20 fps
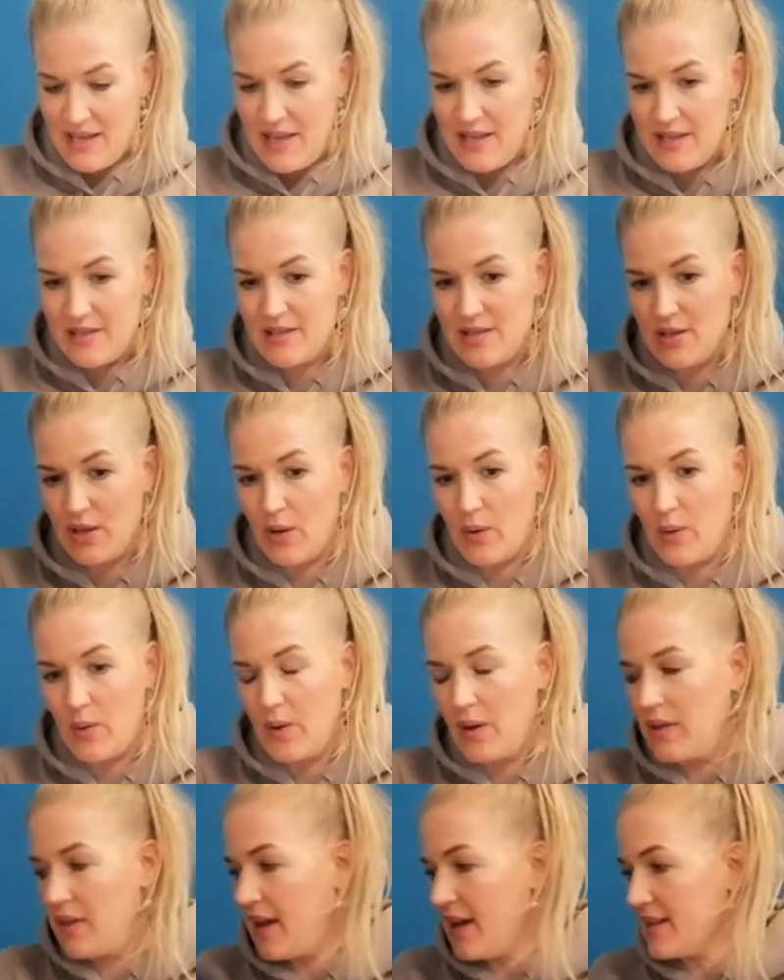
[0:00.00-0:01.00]
So
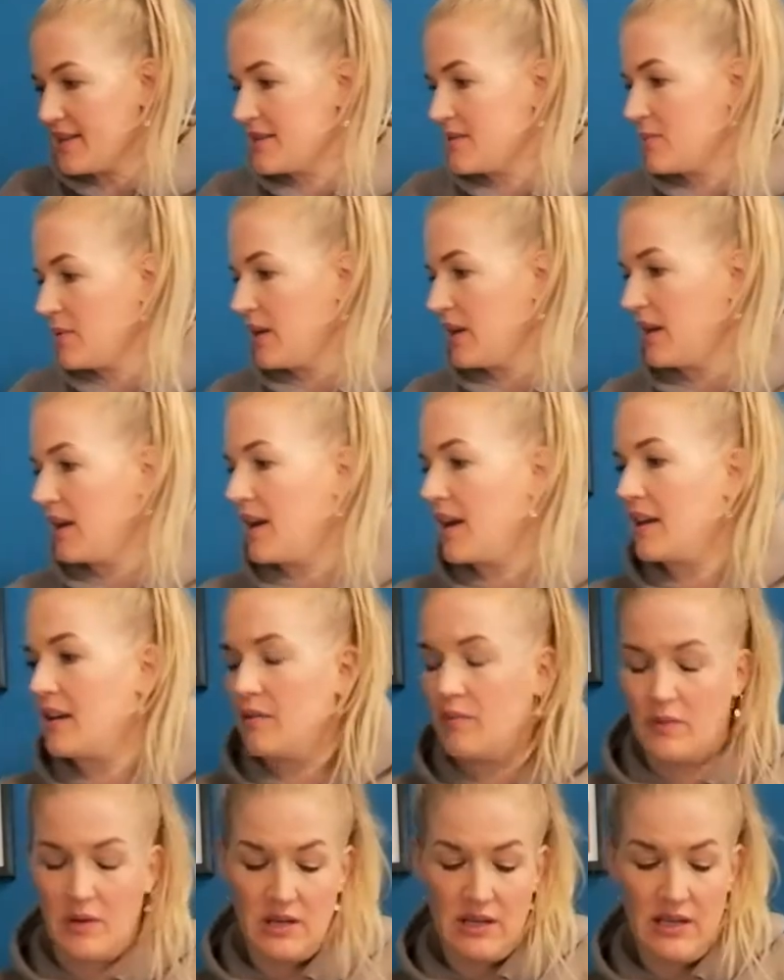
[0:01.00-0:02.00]
that's what I kind
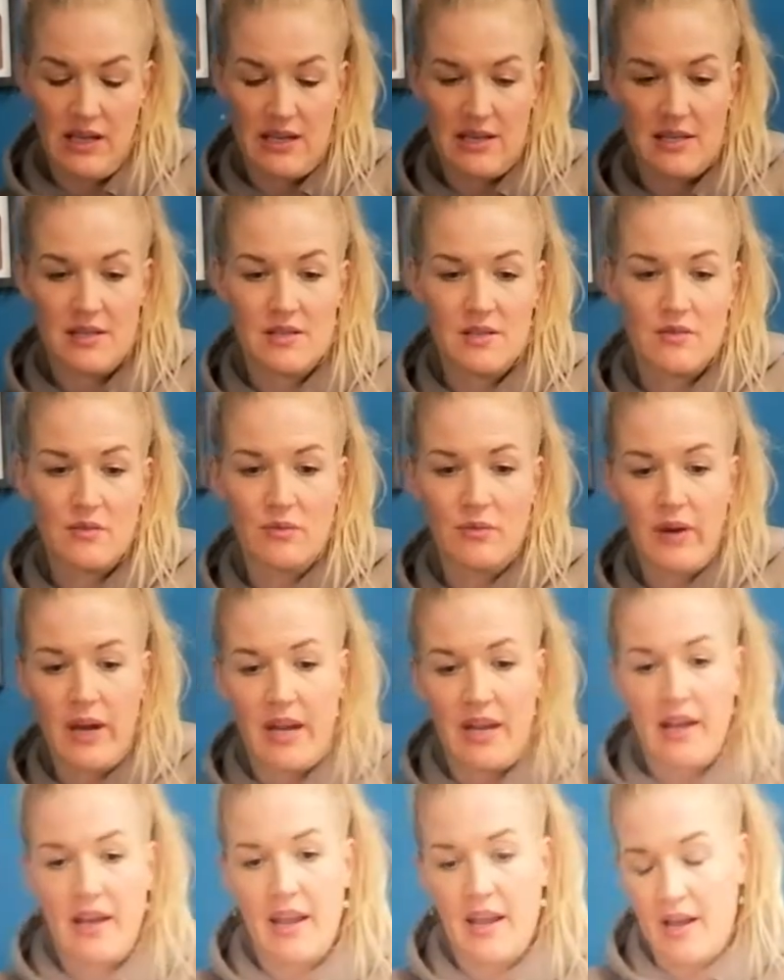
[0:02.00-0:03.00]
of want to get into
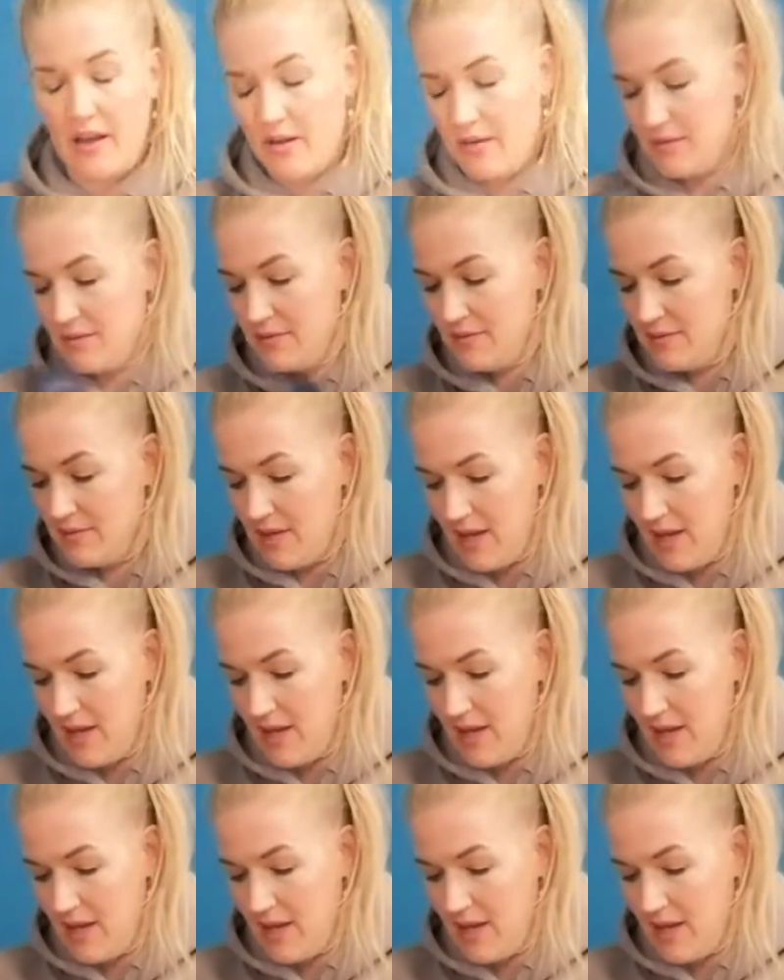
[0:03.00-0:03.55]
right now.